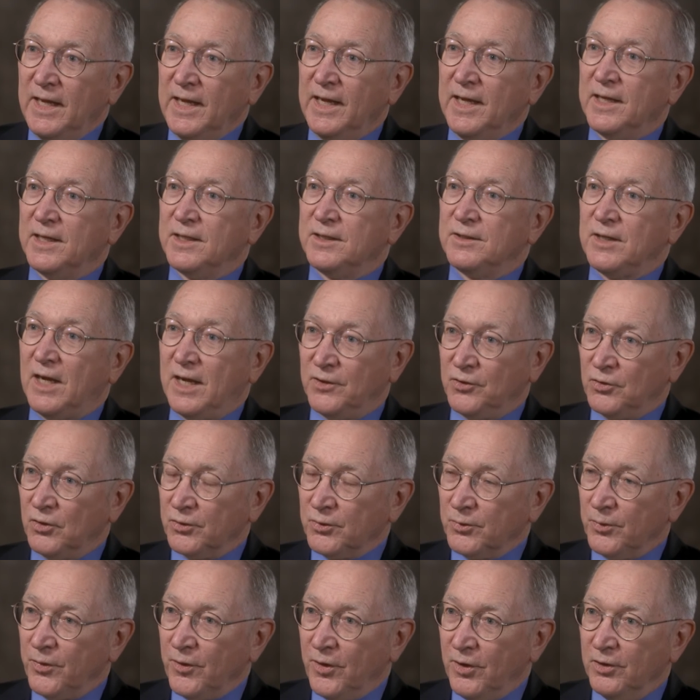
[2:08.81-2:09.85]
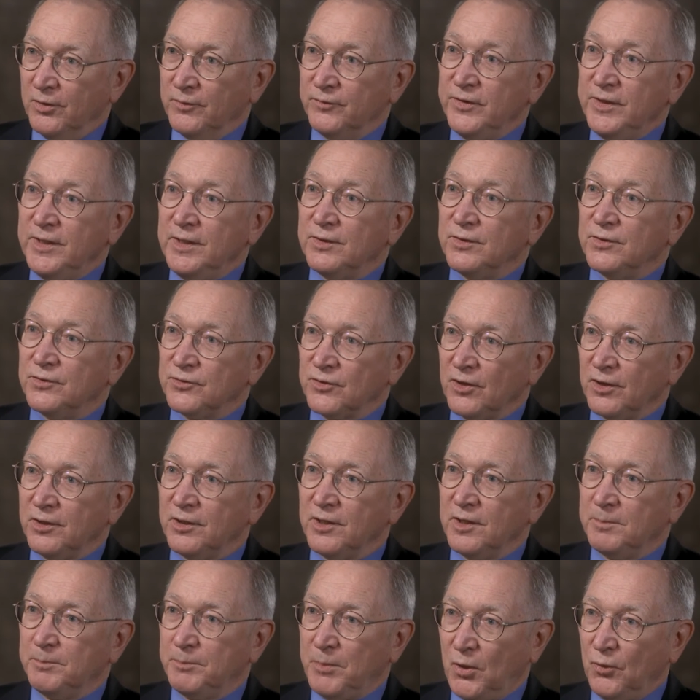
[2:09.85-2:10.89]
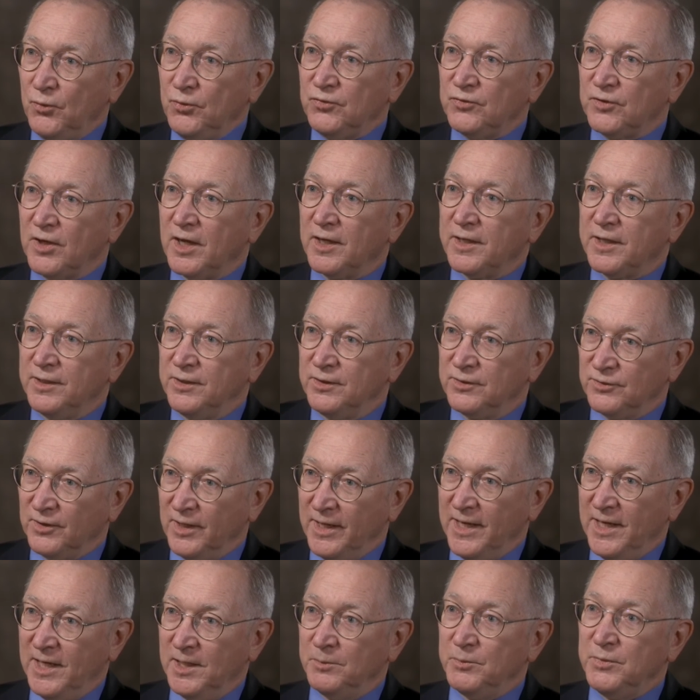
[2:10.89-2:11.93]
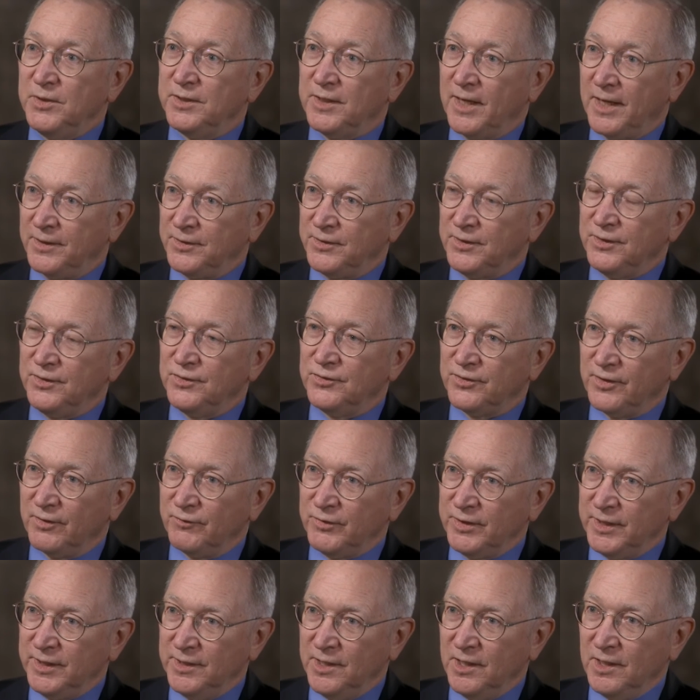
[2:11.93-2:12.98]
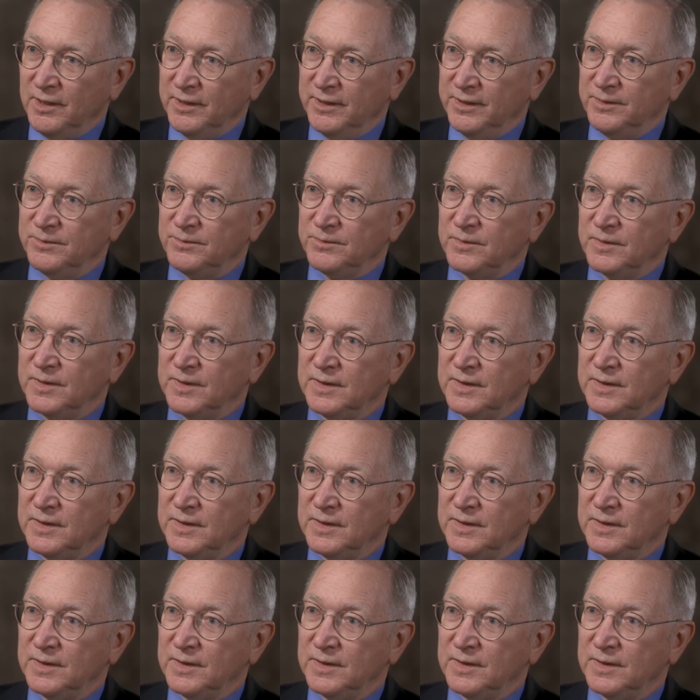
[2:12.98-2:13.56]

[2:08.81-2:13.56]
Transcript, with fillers: And I talked with Harvey and started a postdoc in his lab in 1979.